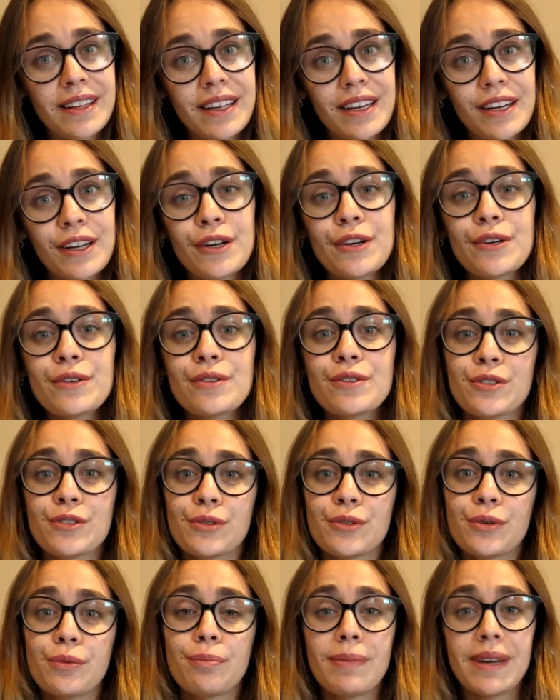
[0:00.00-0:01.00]
yellow
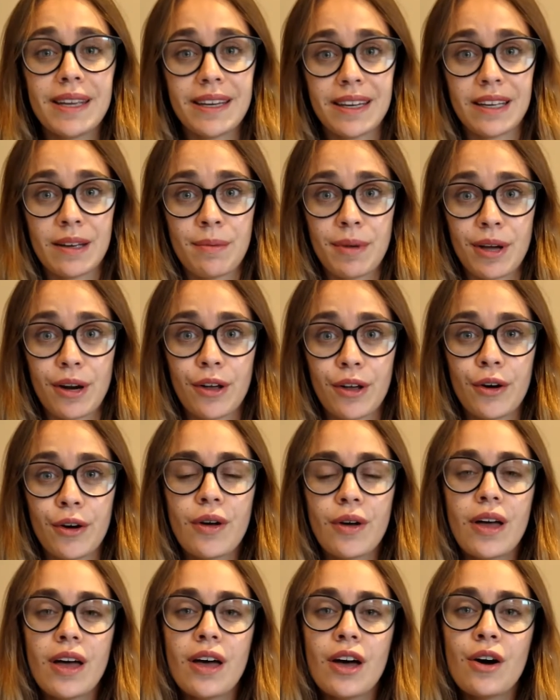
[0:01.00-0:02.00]
to medium yellow.
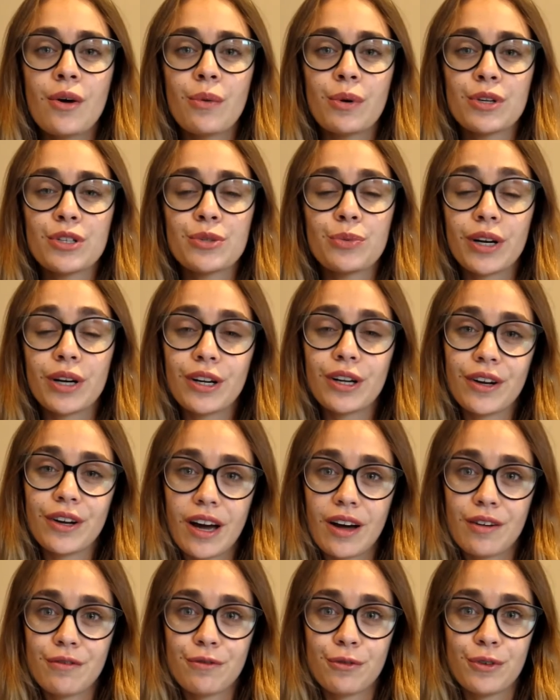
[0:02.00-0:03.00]
What you want to look
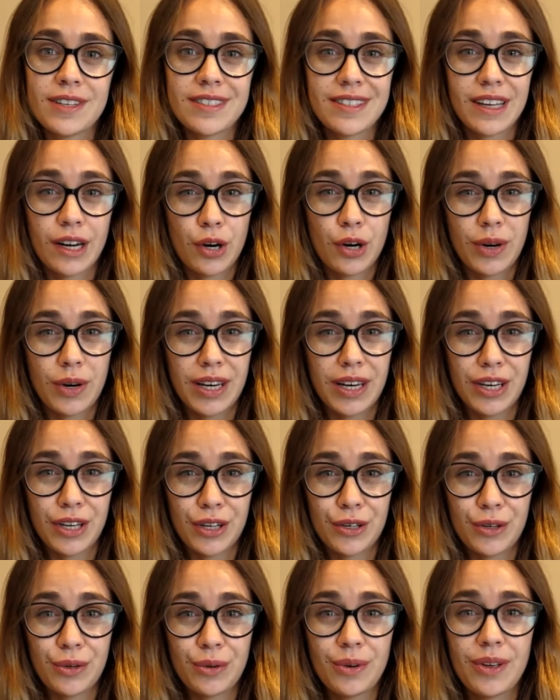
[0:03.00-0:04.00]
out for is that green
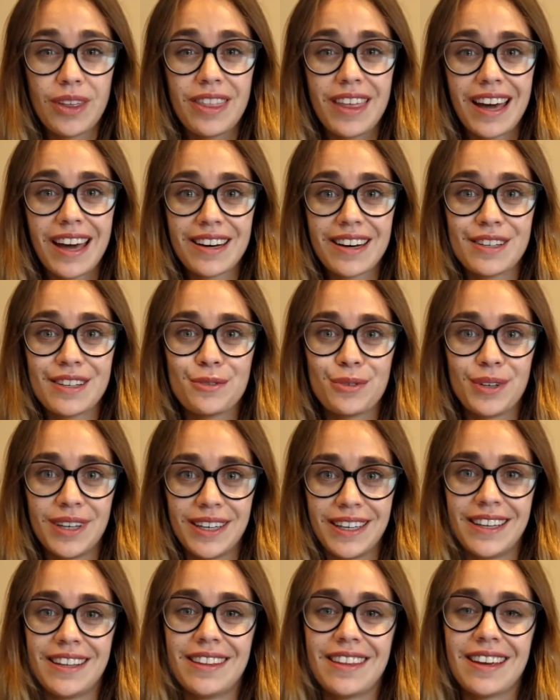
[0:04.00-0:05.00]
hue. That is
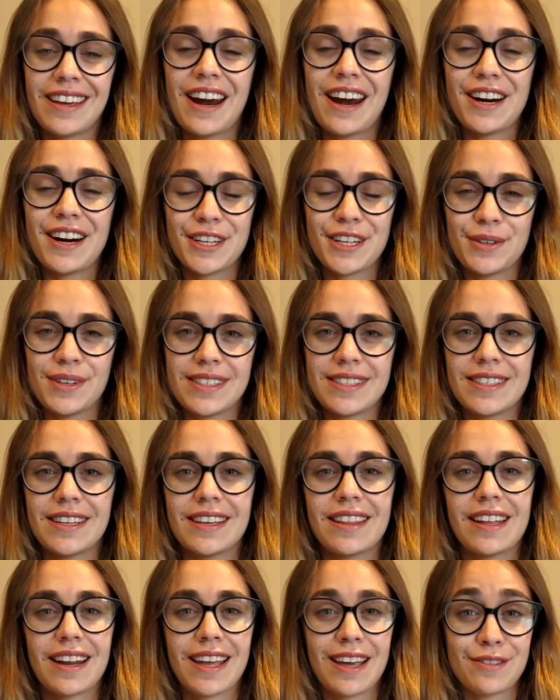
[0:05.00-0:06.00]
really the characteristic
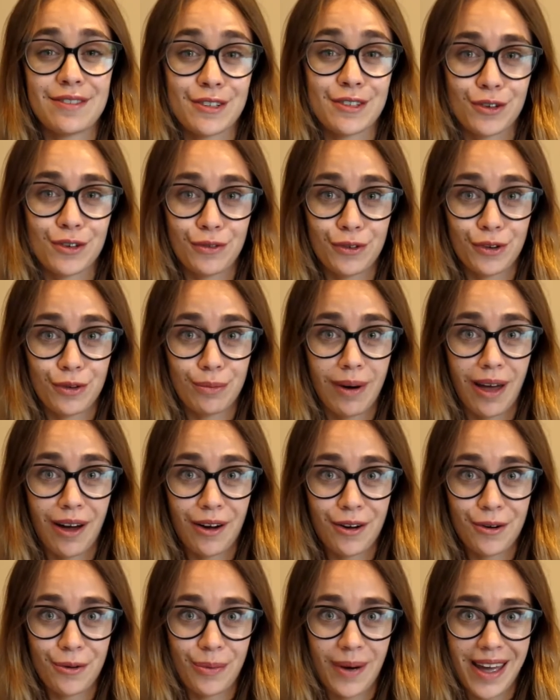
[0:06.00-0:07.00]
that gives a Sauvignon
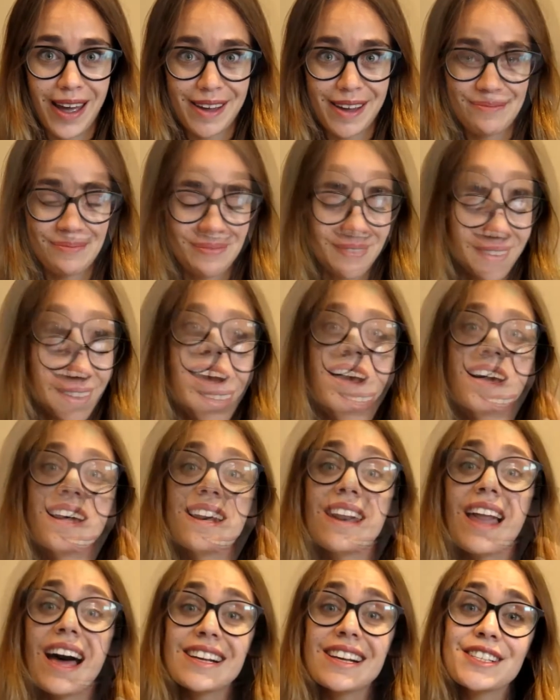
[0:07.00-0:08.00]
Blanc away.
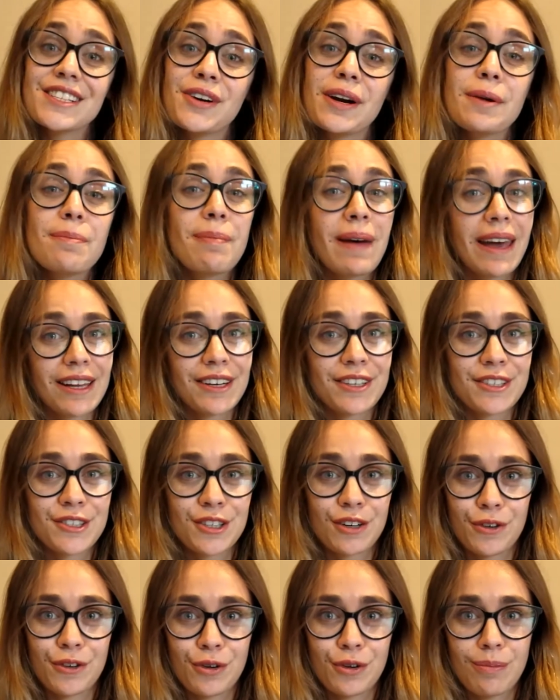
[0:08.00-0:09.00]
Lighter and paler
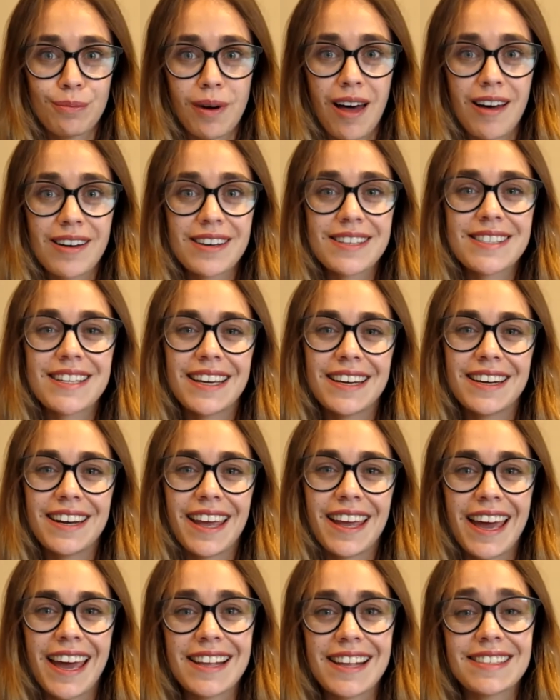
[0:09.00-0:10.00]
Sauvignon Blancs
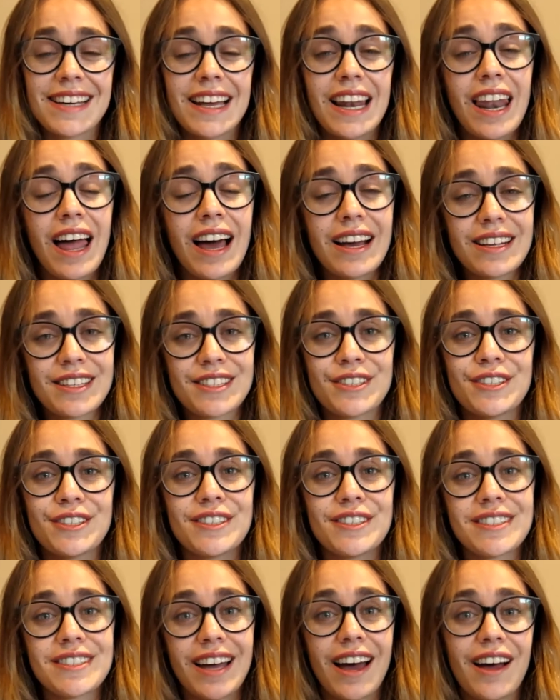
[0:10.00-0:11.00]
indicate a lighter
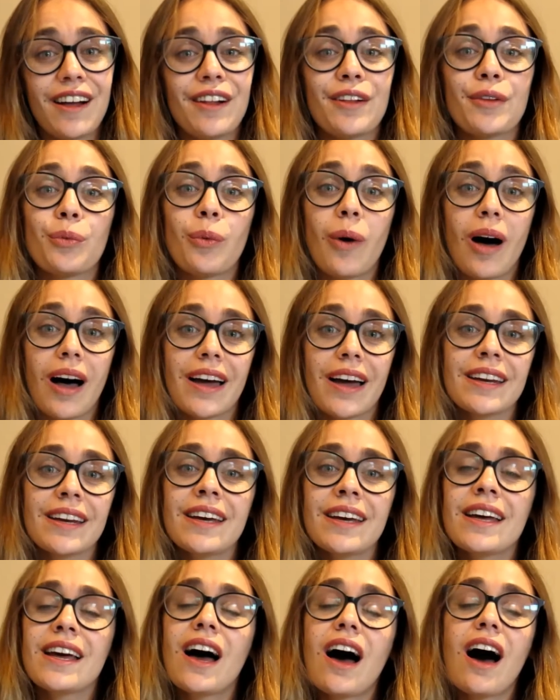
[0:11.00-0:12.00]
styled
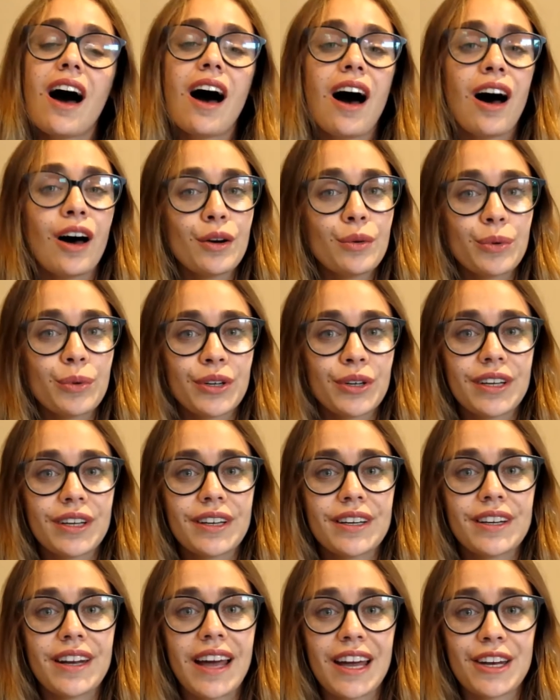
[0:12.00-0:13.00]
wine,
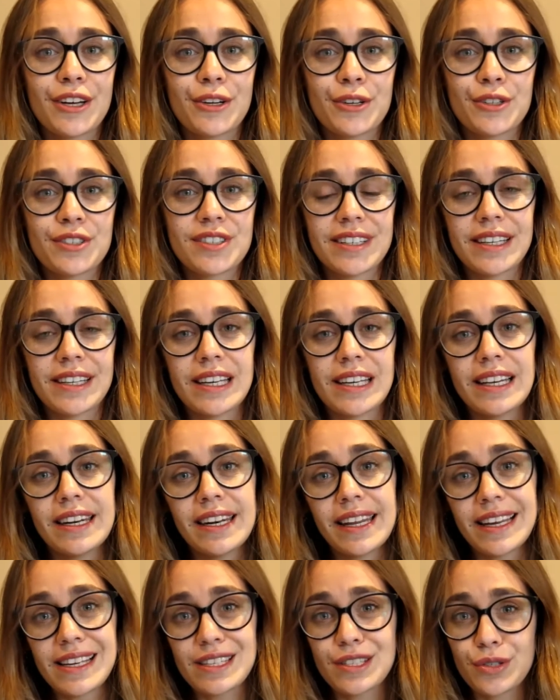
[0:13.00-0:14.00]
unwooded and usually
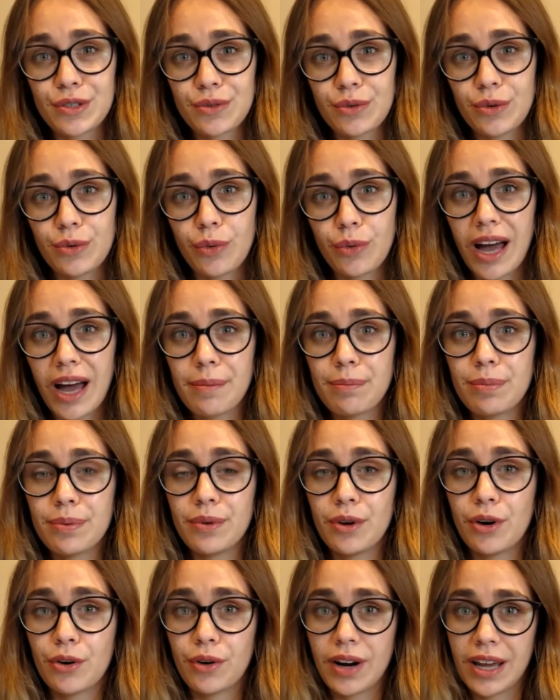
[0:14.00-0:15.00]
less ripe
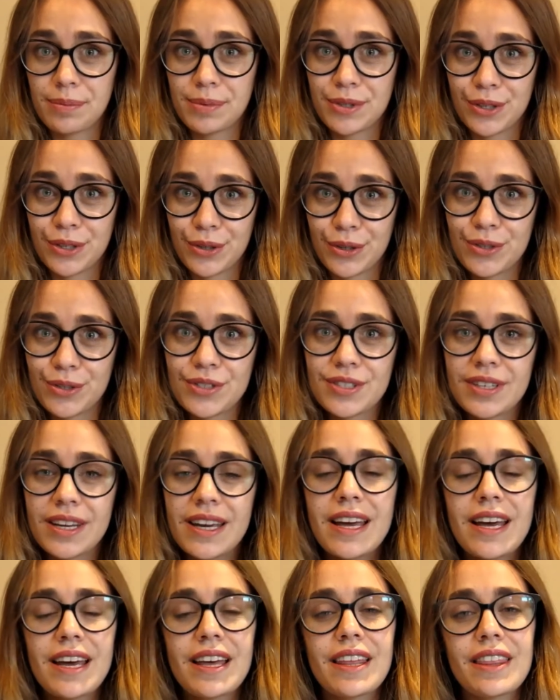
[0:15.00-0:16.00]
grapes used.
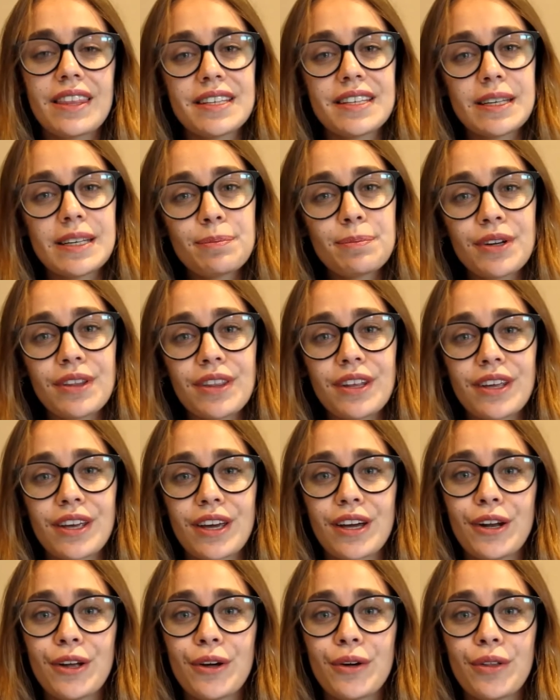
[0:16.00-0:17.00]
The deeper the
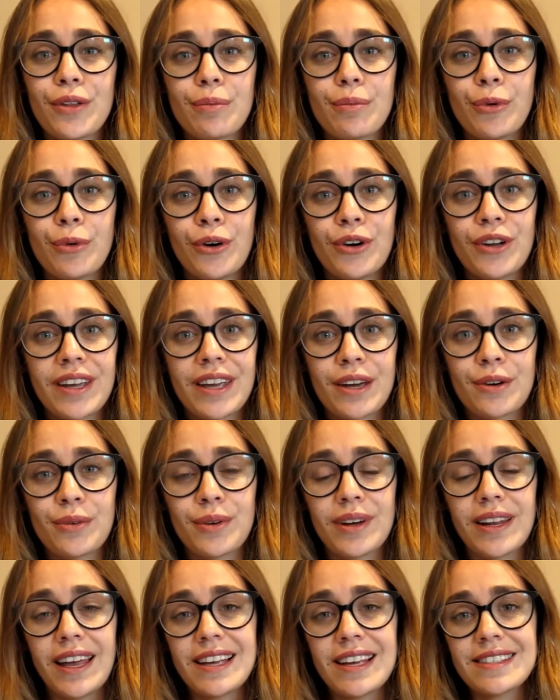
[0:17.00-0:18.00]
yellow, the more you can
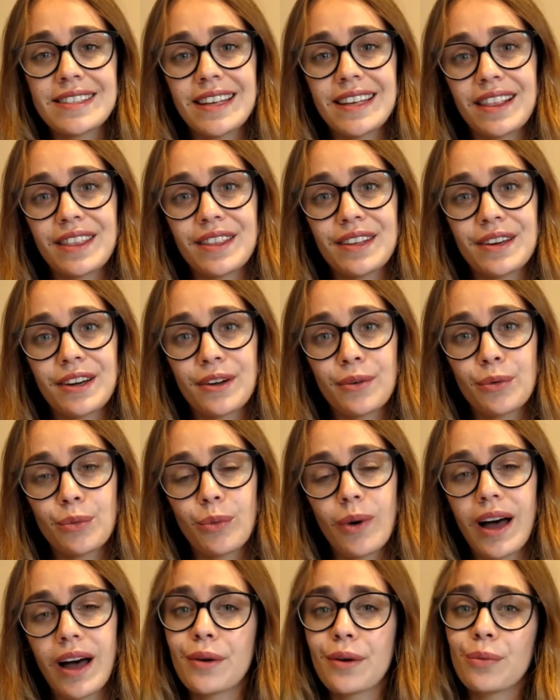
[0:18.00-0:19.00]
realize that the
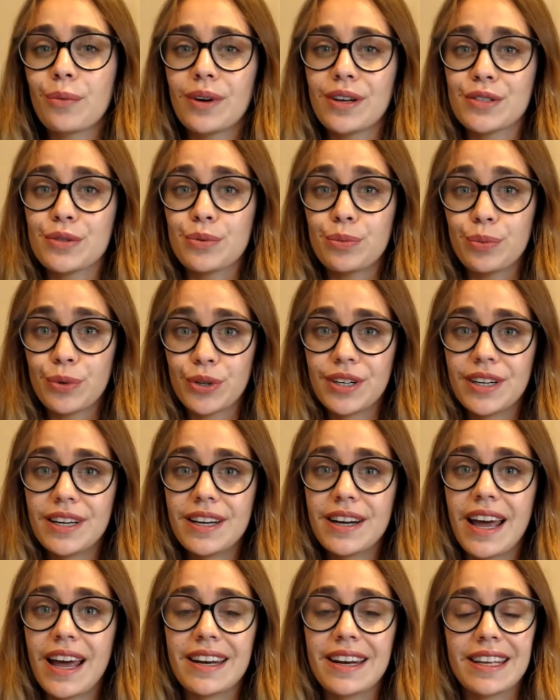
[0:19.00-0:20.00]
wine was
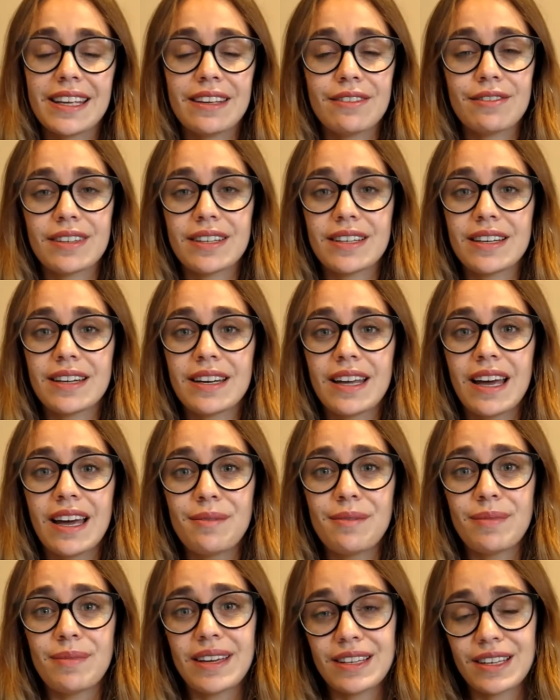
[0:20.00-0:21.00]
wooded, and even
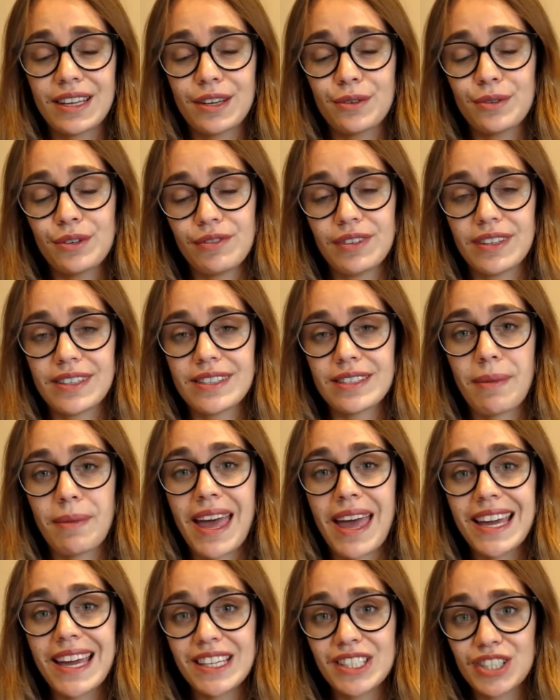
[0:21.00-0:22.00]
it can reveal some
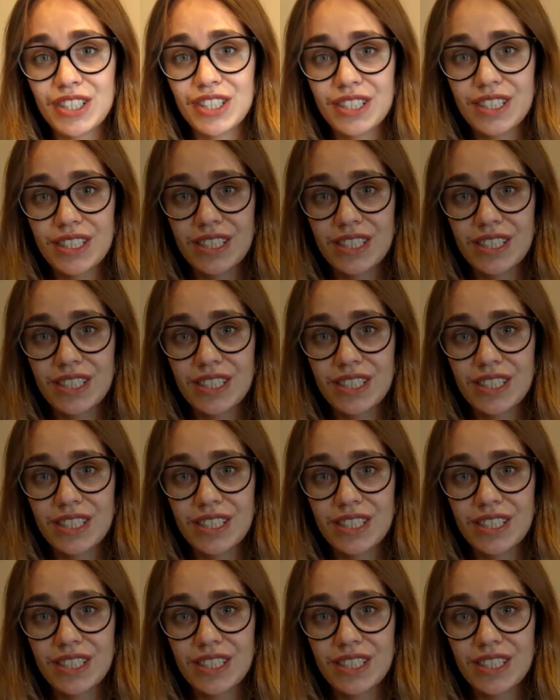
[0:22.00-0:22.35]
age.